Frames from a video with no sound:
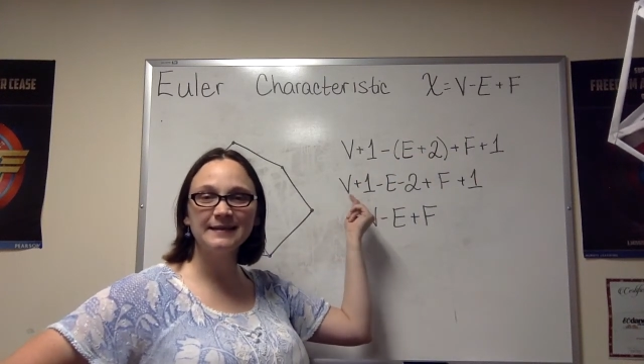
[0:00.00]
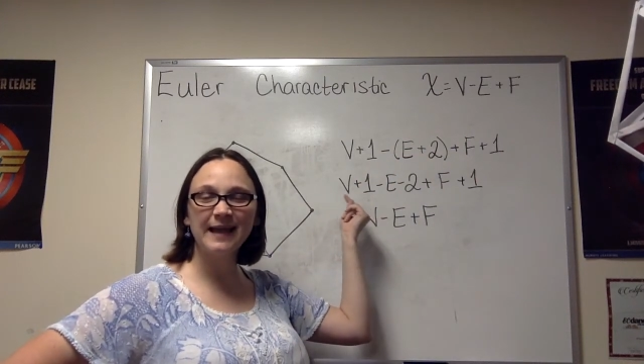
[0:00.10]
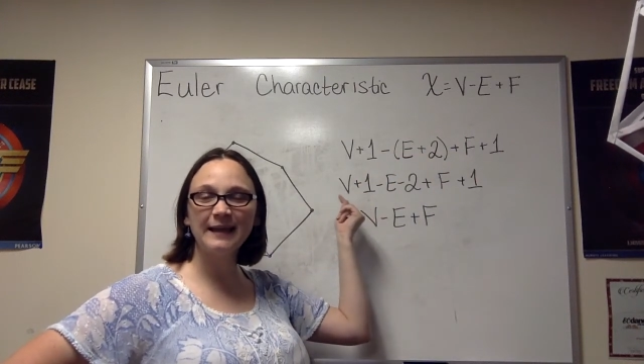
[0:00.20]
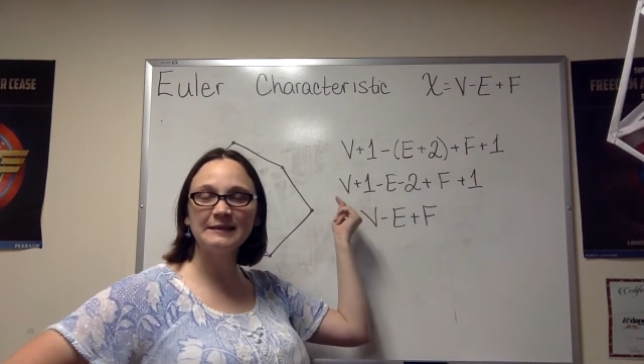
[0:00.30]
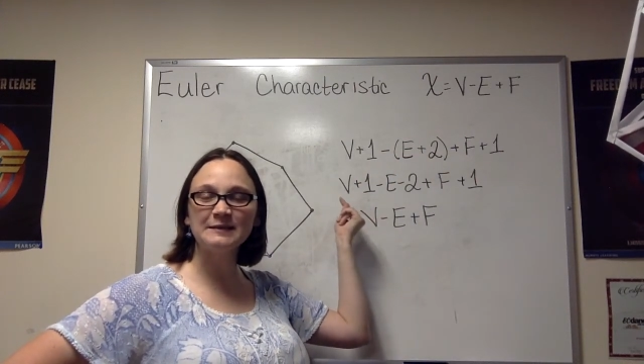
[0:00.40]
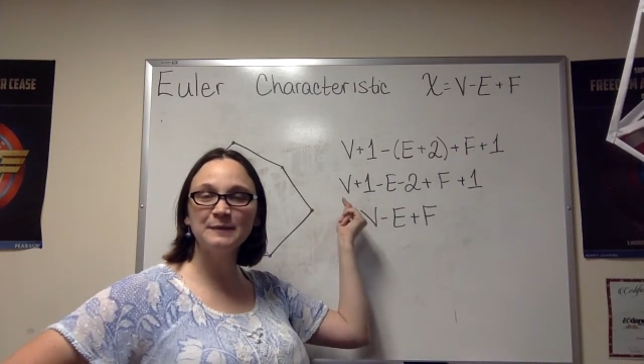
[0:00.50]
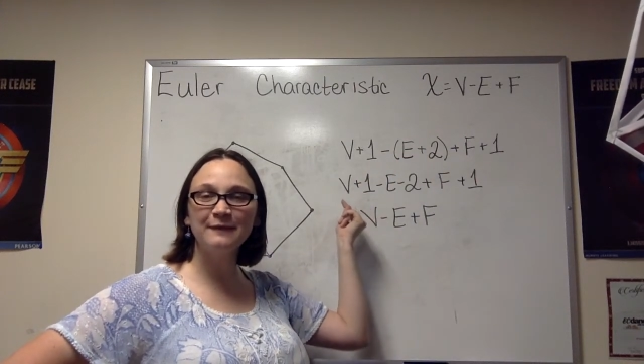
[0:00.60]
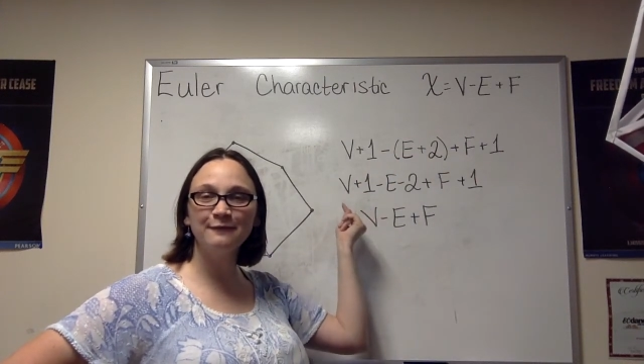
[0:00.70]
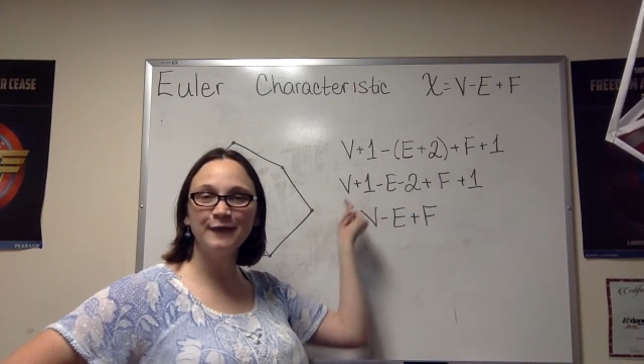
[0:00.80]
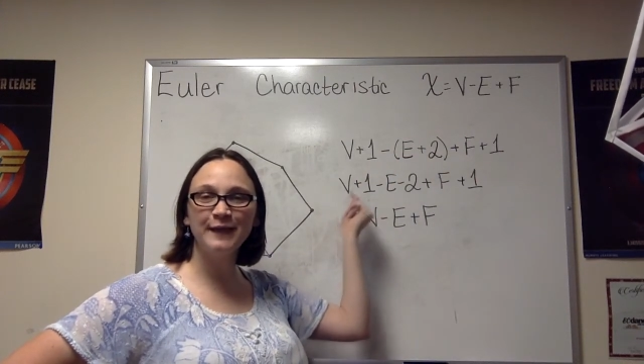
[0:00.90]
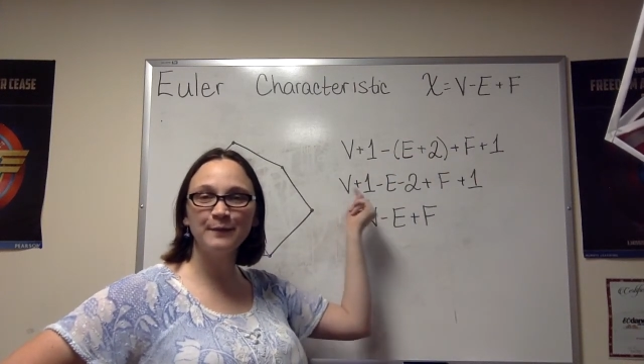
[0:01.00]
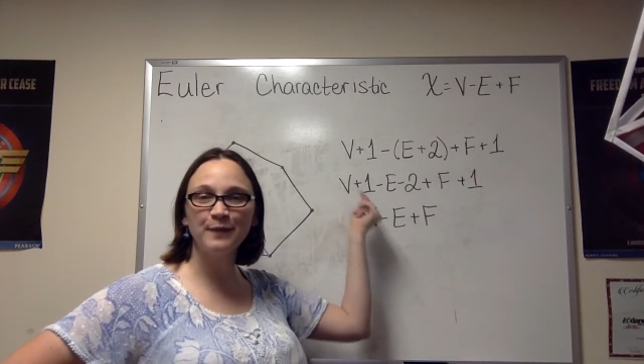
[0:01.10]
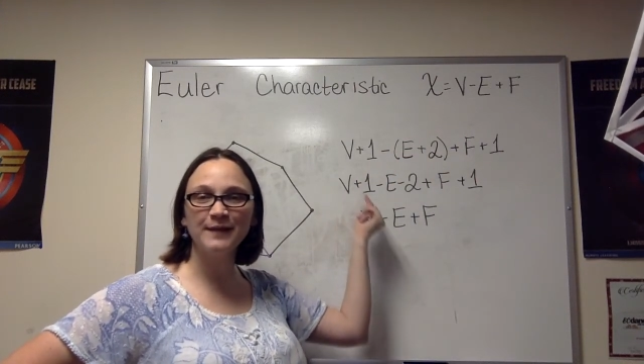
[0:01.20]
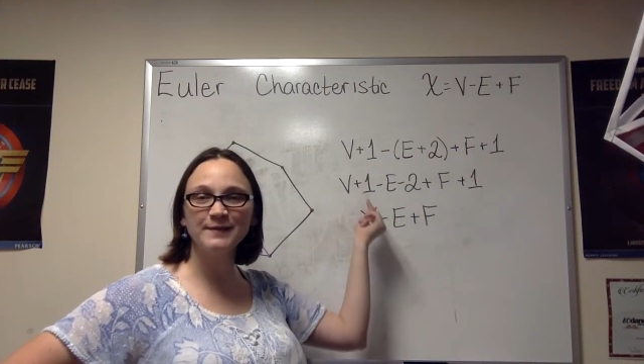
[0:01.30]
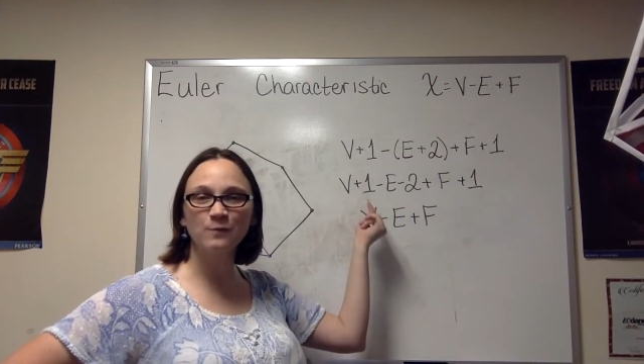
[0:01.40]
That gives me v
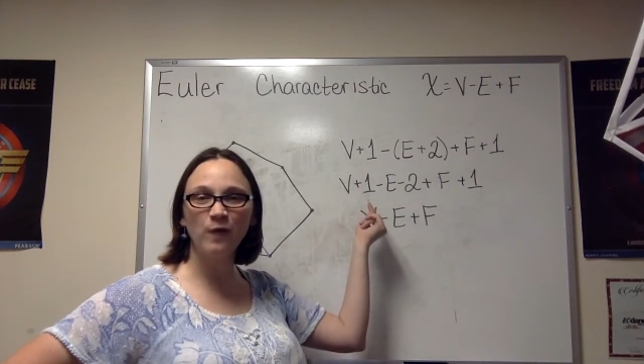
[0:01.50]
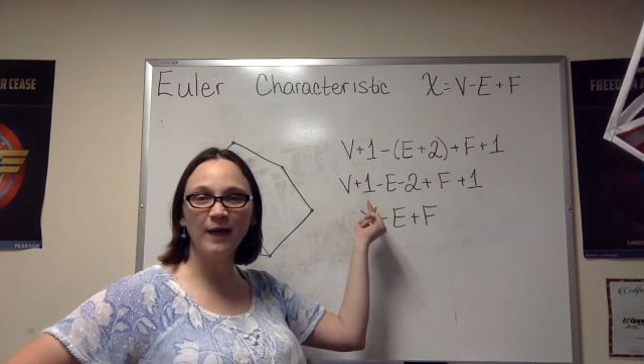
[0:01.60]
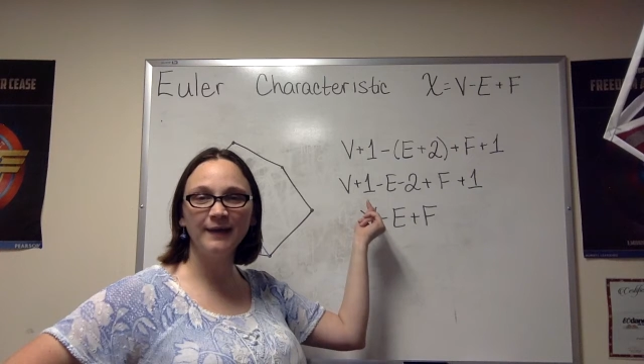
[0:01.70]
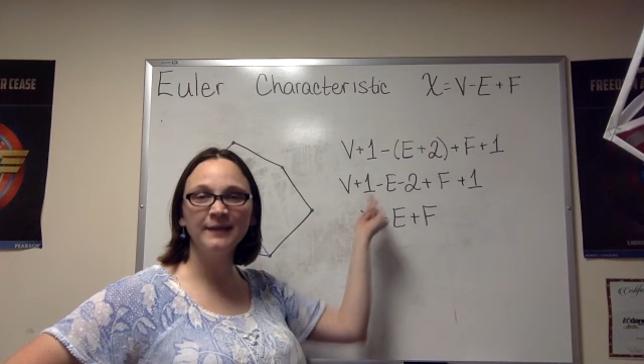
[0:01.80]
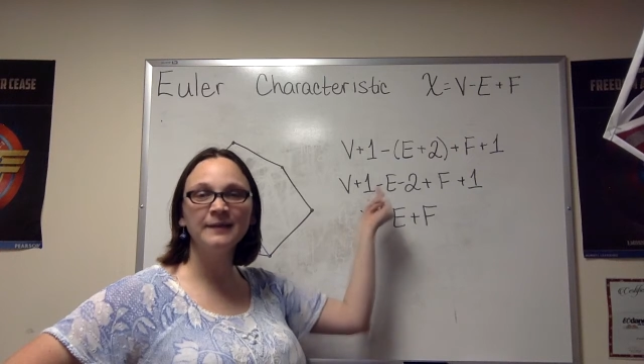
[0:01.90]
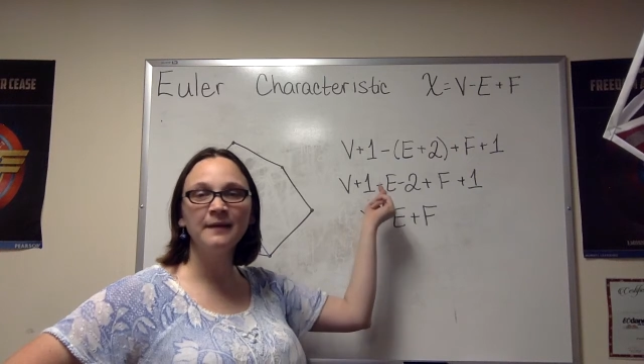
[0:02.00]
plus 1